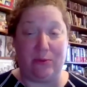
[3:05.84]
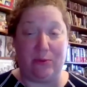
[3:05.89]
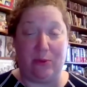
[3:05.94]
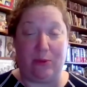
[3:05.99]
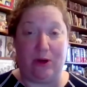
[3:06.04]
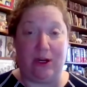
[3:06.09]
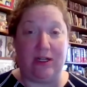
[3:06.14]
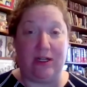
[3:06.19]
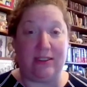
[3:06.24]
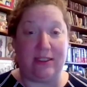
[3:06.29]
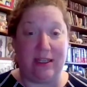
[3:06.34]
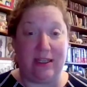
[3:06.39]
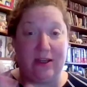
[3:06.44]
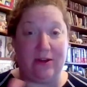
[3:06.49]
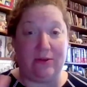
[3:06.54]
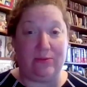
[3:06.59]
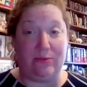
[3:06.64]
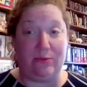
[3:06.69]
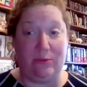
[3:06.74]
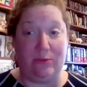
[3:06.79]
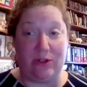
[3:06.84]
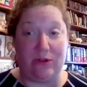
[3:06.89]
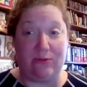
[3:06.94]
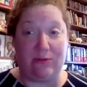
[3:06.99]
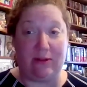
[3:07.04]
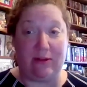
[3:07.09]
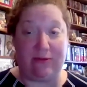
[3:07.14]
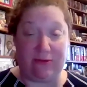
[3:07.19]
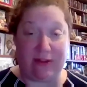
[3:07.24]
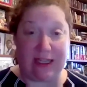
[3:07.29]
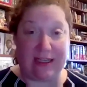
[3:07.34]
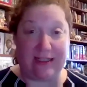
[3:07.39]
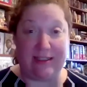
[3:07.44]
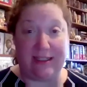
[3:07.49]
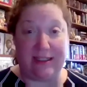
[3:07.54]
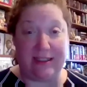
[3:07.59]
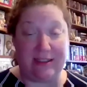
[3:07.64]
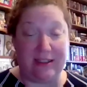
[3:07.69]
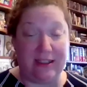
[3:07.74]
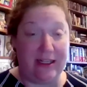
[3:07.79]
report, which
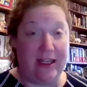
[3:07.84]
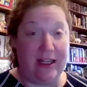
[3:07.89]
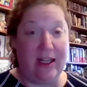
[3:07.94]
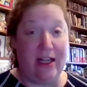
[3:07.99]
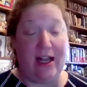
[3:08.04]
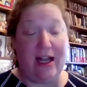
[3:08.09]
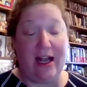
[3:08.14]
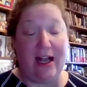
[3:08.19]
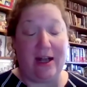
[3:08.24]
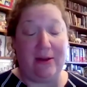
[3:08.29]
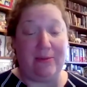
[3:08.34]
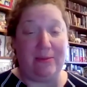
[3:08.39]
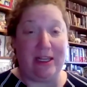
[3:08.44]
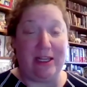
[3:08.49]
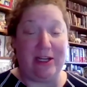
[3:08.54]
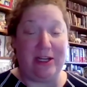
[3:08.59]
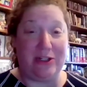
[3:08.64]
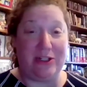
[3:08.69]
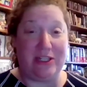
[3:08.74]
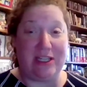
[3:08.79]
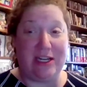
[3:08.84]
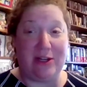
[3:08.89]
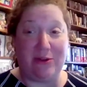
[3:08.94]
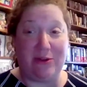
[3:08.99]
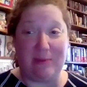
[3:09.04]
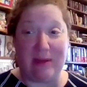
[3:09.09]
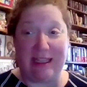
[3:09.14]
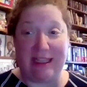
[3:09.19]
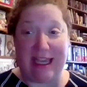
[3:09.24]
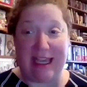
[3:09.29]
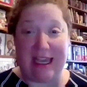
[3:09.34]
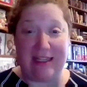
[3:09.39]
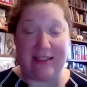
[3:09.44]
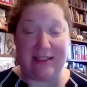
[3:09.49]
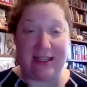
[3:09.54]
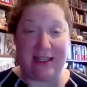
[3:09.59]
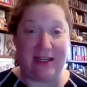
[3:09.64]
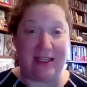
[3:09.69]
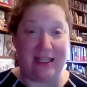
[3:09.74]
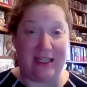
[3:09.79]
reflected my understanding with my
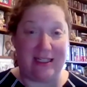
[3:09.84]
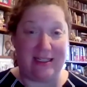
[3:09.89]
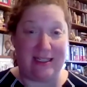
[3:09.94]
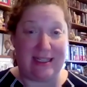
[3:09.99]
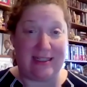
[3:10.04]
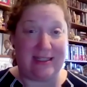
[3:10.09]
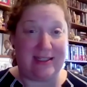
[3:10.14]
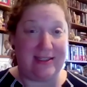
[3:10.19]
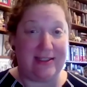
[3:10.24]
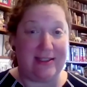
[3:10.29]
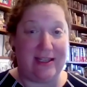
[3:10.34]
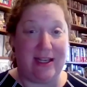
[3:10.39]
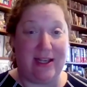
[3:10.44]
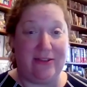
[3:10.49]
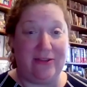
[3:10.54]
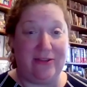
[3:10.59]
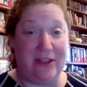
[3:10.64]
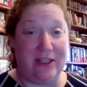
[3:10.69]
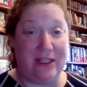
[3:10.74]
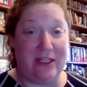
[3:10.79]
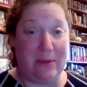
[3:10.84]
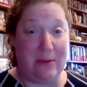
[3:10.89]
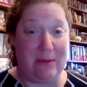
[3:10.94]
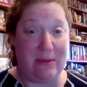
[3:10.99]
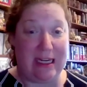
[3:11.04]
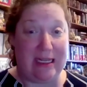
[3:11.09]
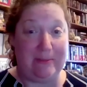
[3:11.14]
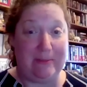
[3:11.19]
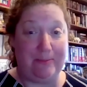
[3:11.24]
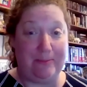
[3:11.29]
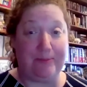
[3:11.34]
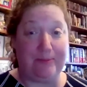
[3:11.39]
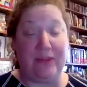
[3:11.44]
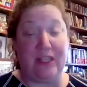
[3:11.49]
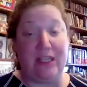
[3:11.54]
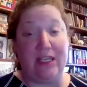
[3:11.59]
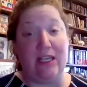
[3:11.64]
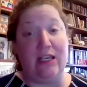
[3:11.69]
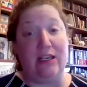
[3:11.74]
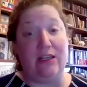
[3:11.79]
liaison, the consensus of the committee.
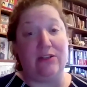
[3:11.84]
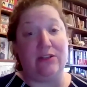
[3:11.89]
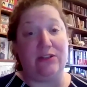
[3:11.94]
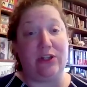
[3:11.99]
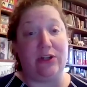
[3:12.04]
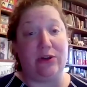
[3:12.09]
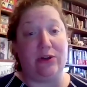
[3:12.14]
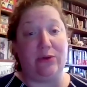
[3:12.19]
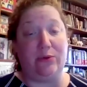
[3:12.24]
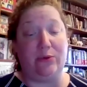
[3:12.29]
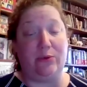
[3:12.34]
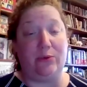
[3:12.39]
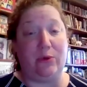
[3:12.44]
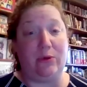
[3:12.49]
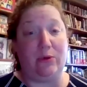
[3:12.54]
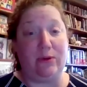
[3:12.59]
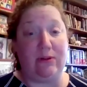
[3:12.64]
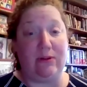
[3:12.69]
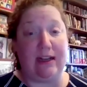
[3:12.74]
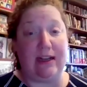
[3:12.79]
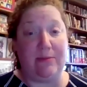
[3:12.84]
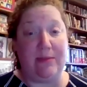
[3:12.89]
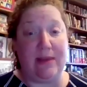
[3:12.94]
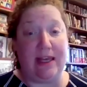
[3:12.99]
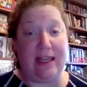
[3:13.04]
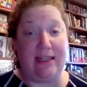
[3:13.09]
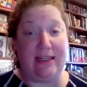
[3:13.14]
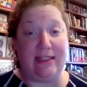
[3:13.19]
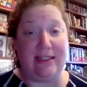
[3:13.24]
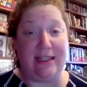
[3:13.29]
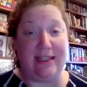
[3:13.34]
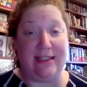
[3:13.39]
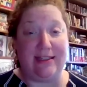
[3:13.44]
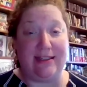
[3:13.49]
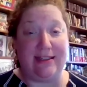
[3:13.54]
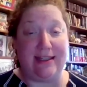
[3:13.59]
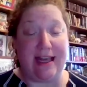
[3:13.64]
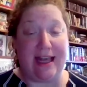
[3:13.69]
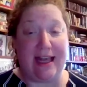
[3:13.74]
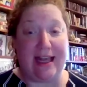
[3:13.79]
So what we recommend
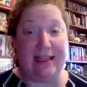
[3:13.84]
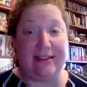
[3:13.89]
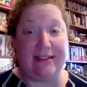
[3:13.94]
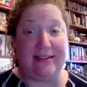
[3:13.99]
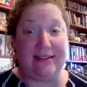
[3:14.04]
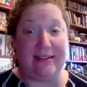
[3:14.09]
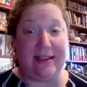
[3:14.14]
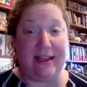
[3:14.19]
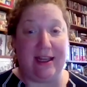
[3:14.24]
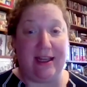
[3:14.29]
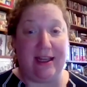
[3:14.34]
is that